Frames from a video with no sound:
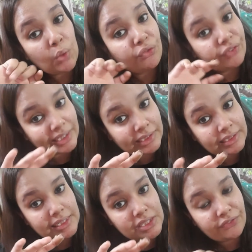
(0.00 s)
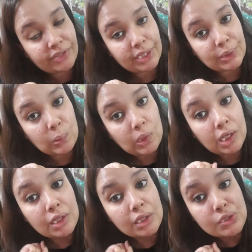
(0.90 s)
with this video,
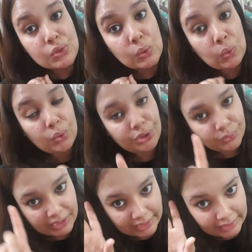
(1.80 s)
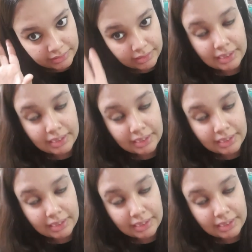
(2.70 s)
so you can